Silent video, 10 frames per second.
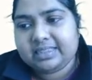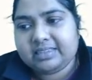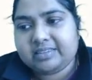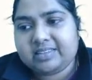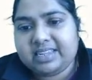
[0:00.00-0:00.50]

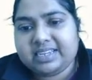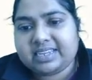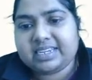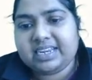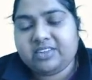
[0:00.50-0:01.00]
This is
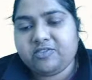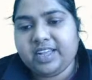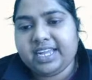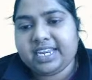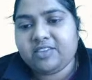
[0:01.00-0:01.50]
literally
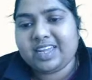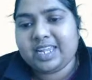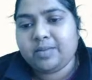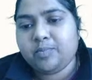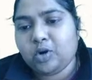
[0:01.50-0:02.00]
very,
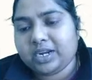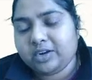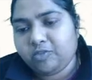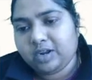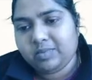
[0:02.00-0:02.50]
very
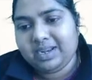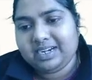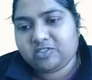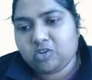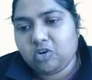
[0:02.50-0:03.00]
important formula.
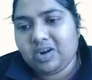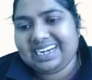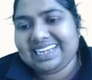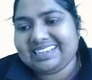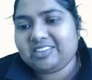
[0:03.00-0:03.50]
It is
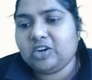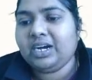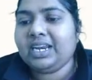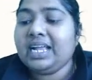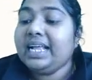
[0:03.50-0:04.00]
called as
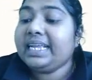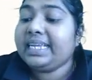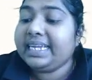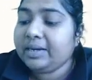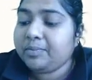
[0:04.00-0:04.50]
your
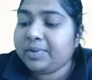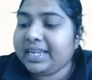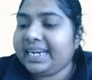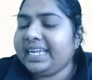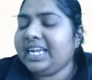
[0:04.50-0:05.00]

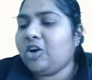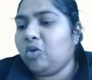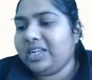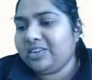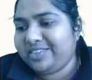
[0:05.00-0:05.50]
inbreeding
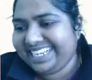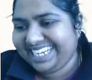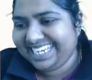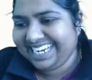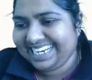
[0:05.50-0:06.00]

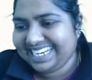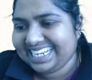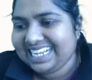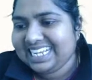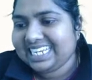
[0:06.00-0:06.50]
coefficient.
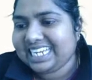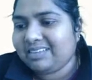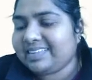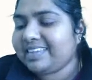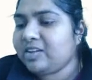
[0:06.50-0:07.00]
Shall
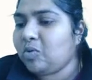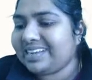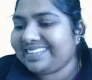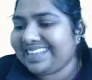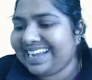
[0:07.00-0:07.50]
we see what
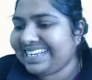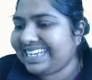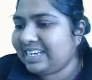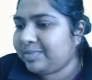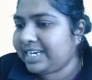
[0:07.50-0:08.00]
is that
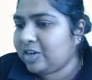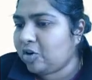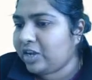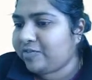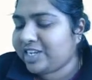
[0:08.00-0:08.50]
inbreeding
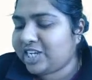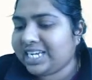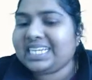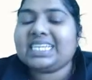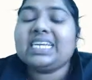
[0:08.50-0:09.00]

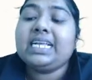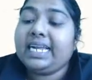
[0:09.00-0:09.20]
coefficient?